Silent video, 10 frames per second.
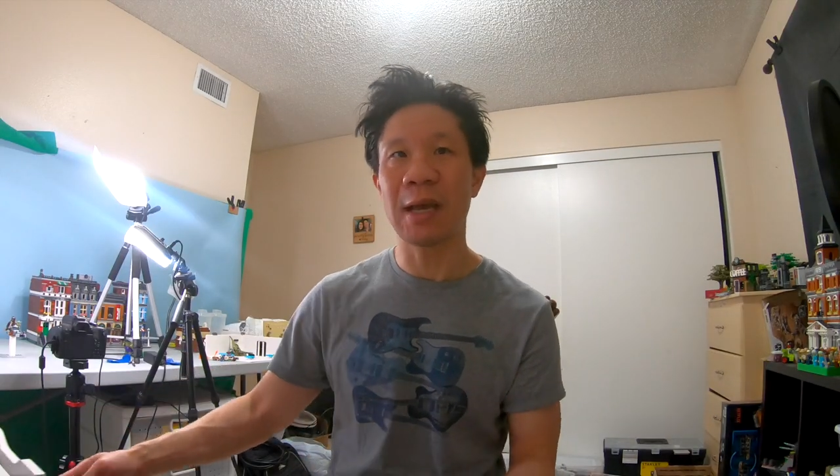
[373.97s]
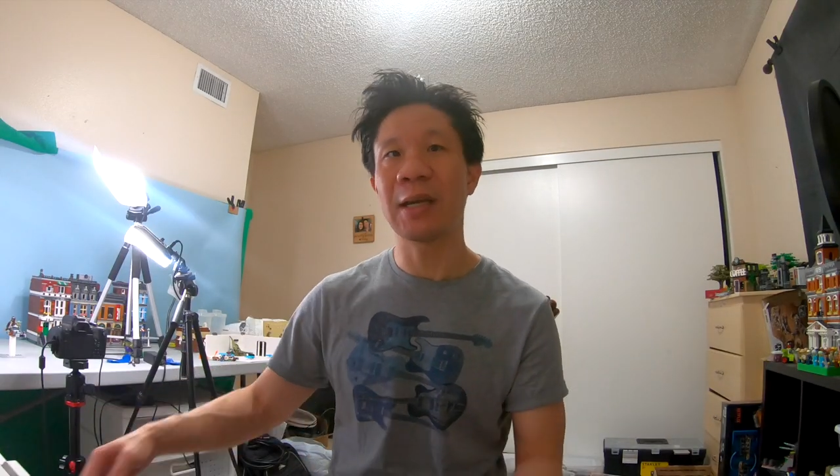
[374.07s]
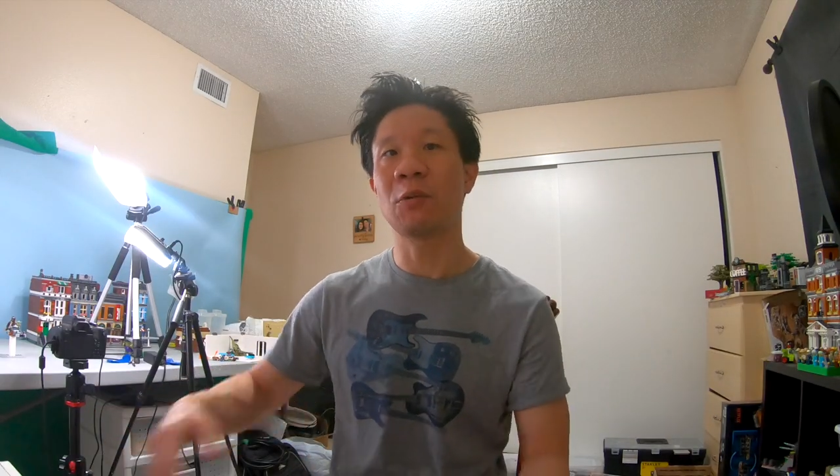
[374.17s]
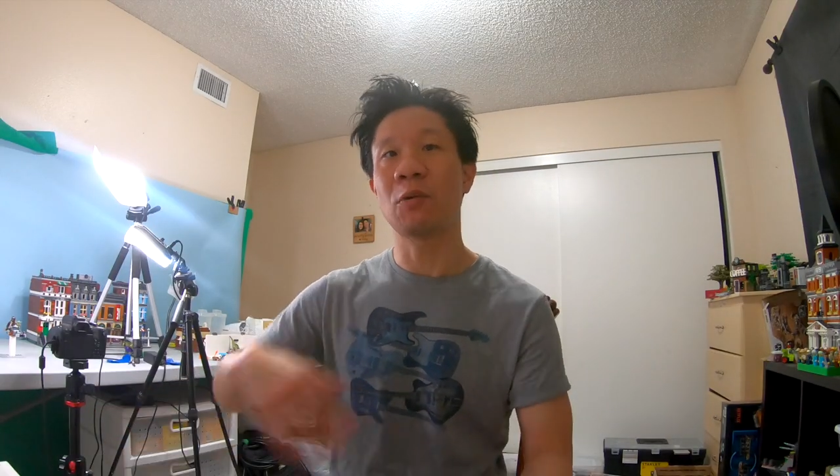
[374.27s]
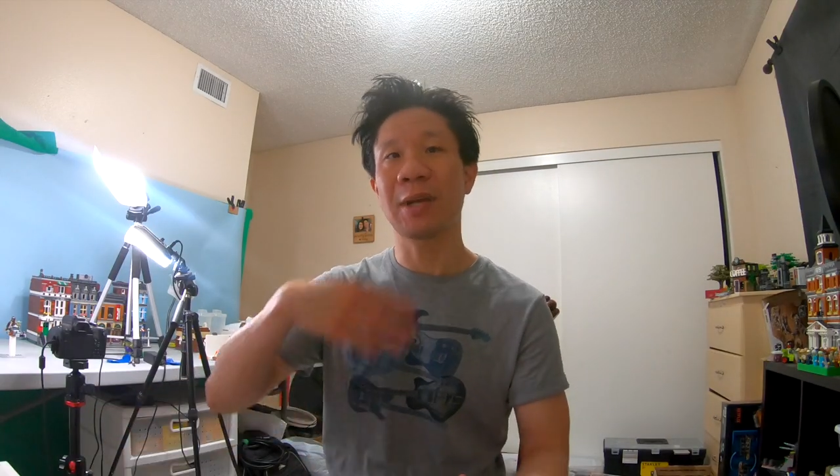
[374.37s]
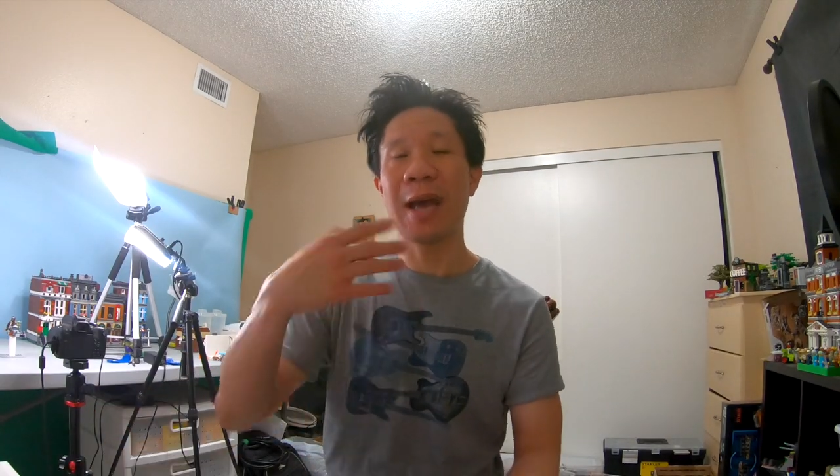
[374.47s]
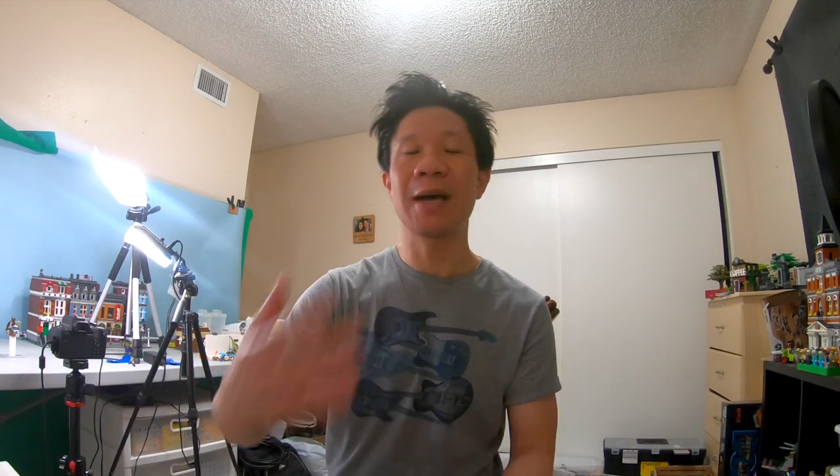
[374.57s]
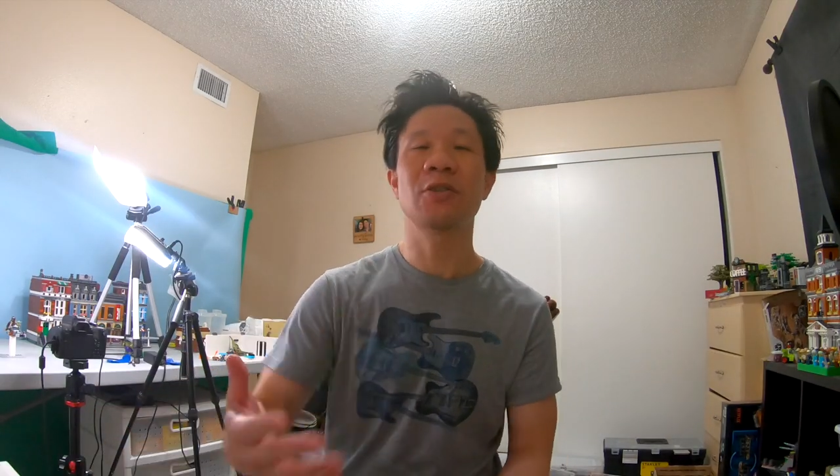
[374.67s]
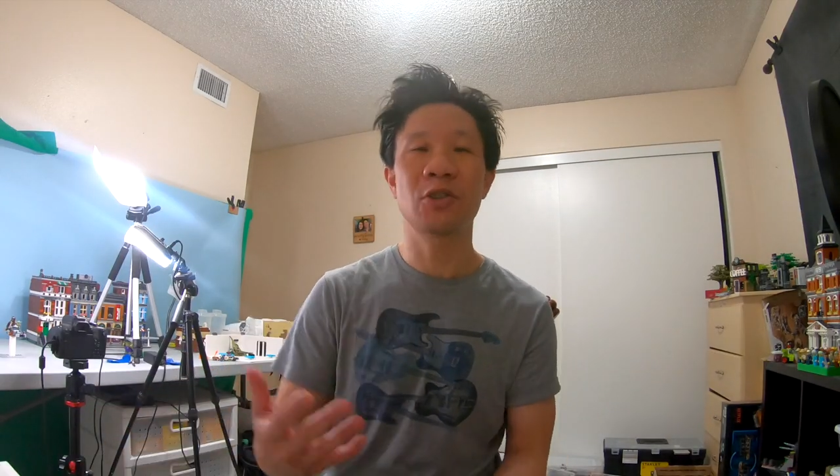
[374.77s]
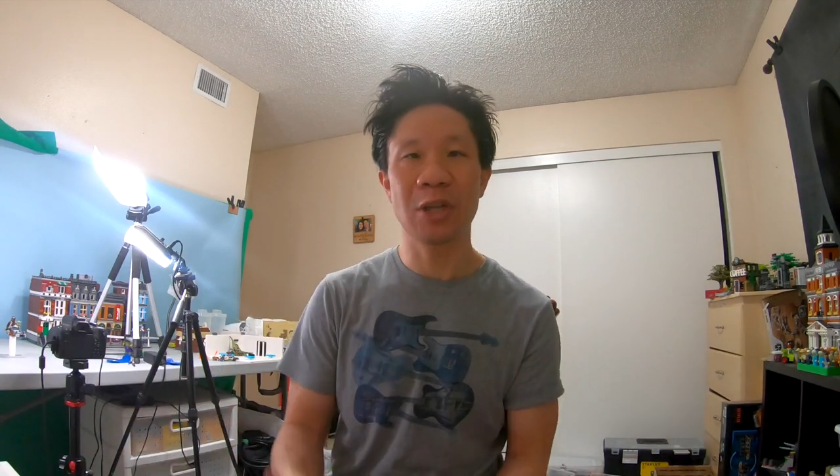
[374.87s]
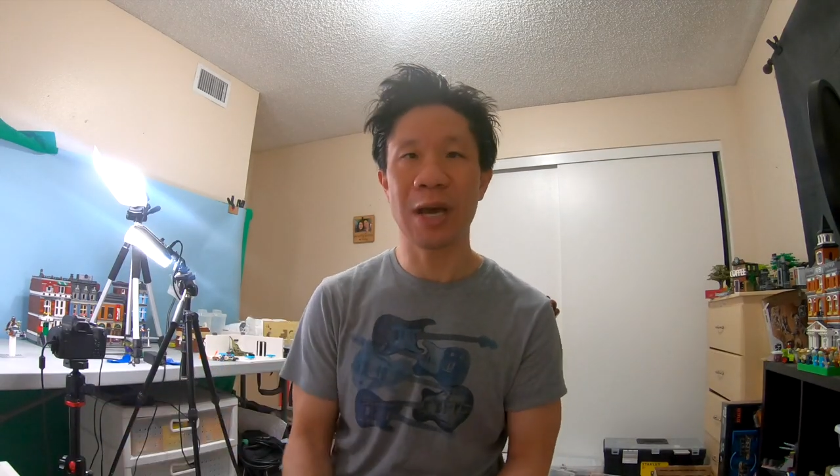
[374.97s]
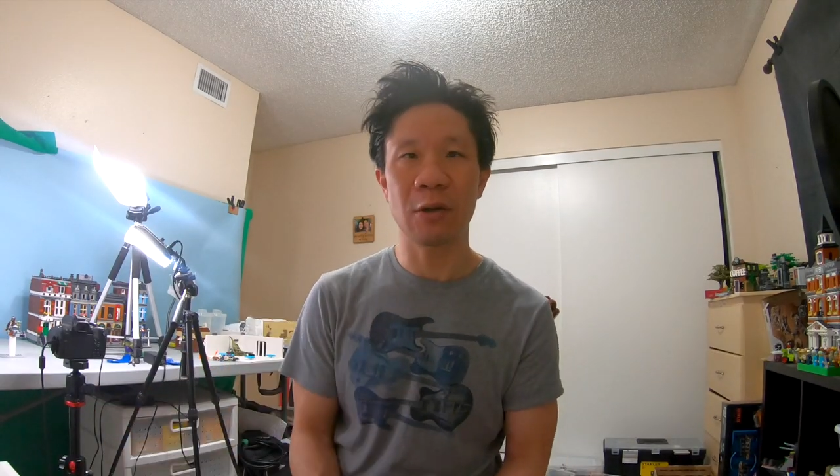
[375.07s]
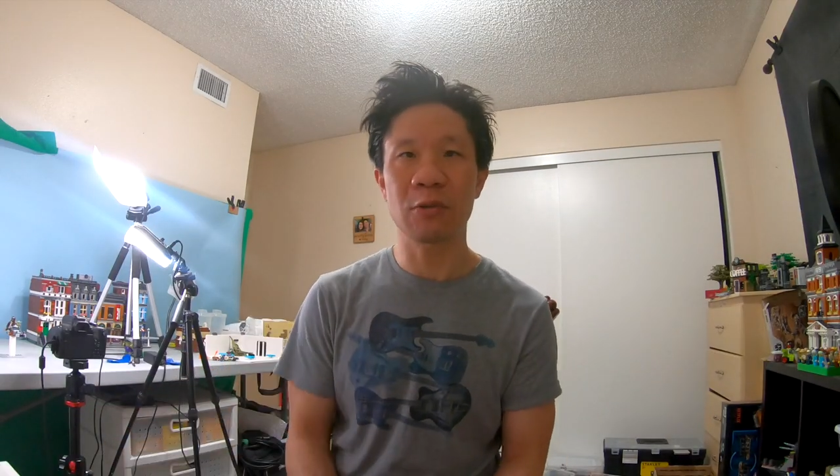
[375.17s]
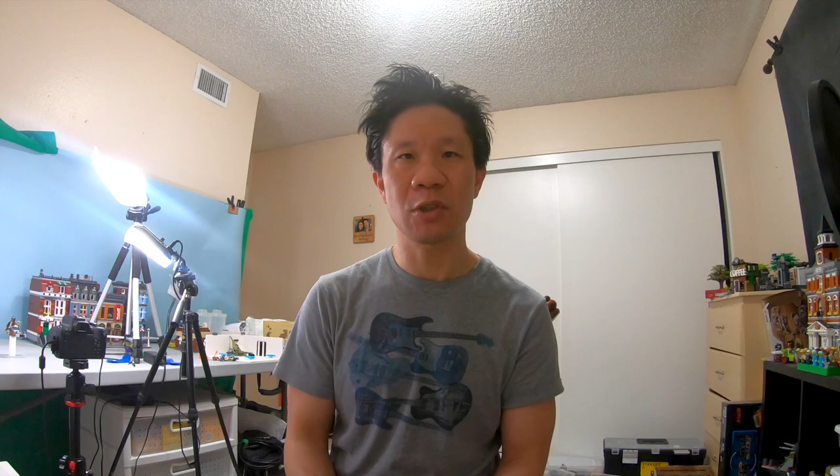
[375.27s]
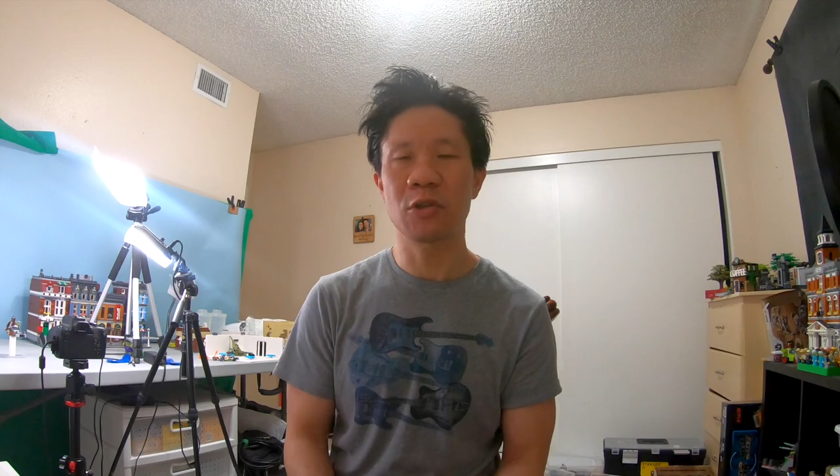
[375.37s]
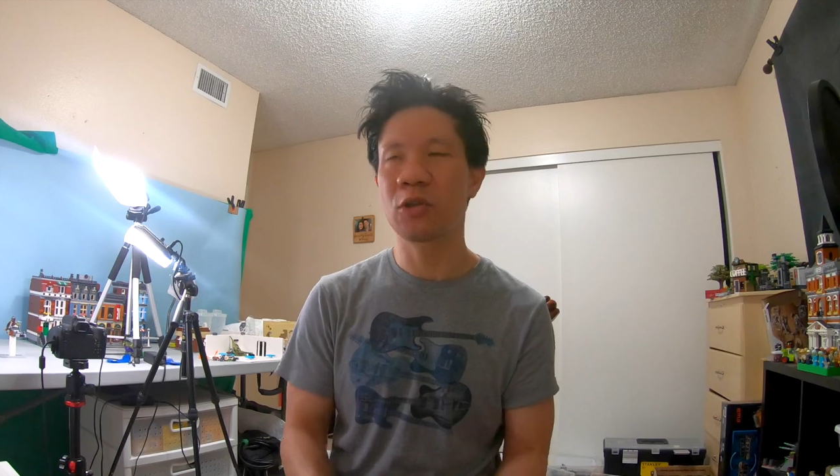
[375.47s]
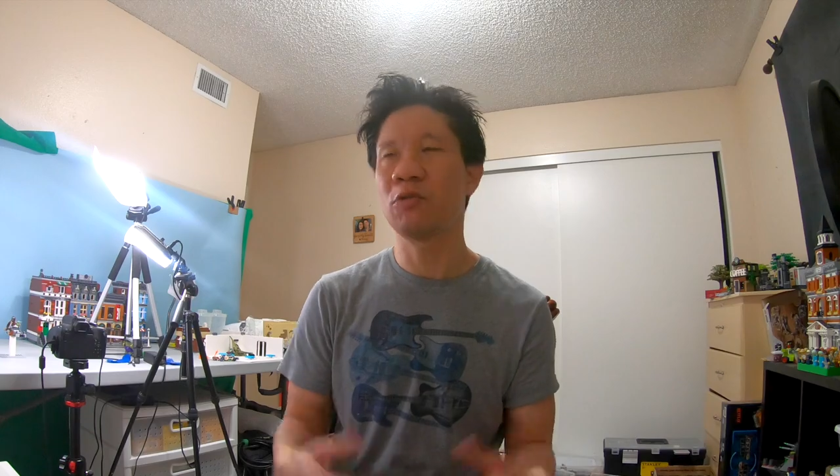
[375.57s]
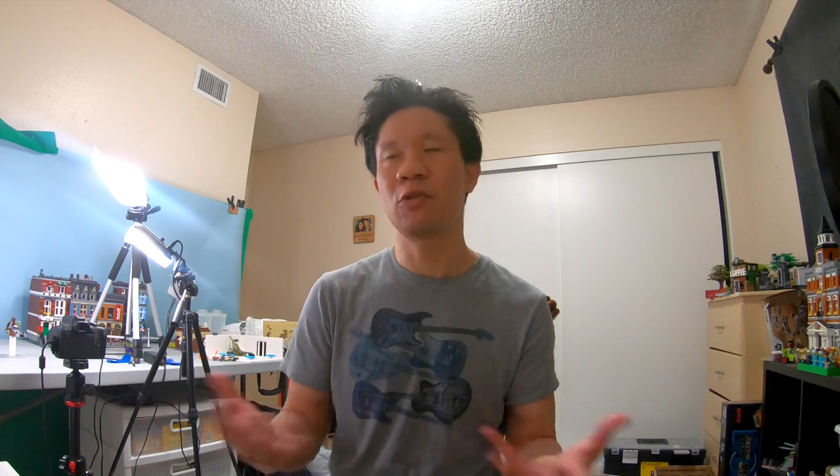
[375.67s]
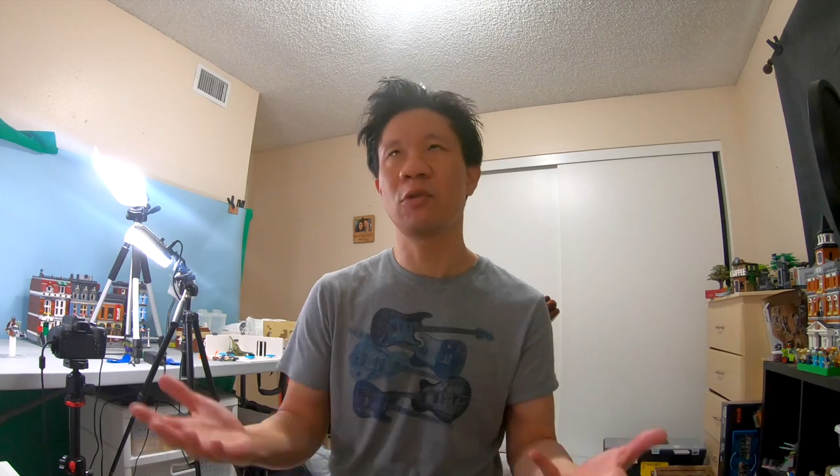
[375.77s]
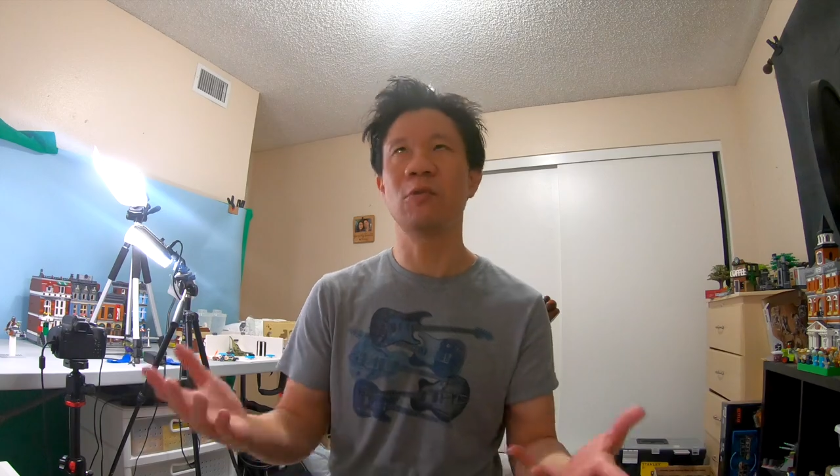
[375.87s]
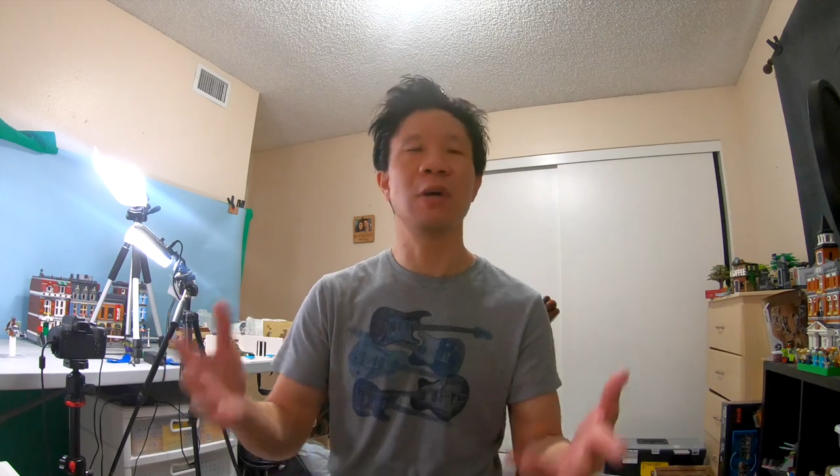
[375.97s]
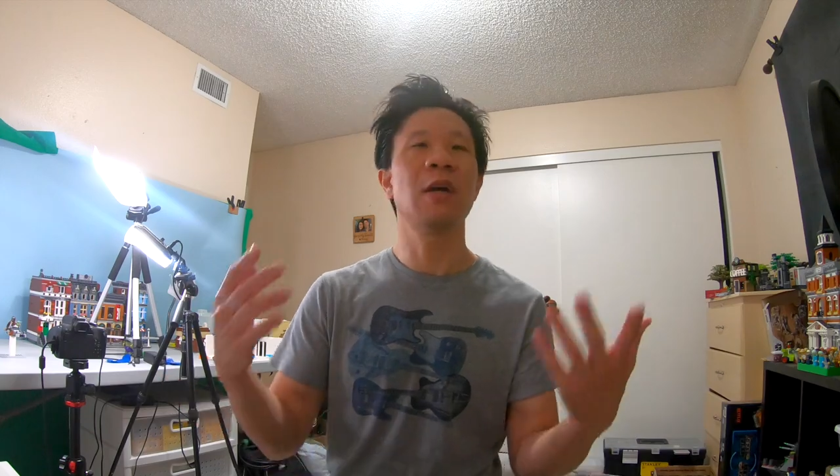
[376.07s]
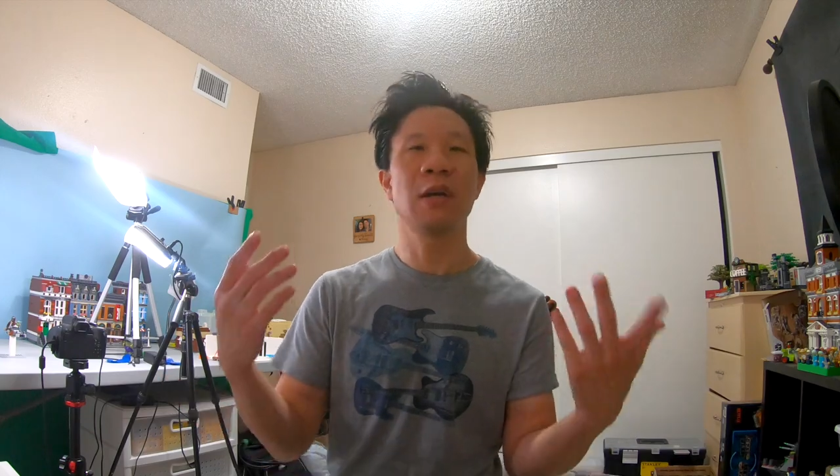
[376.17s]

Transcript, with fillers: and it will cast shadows so dude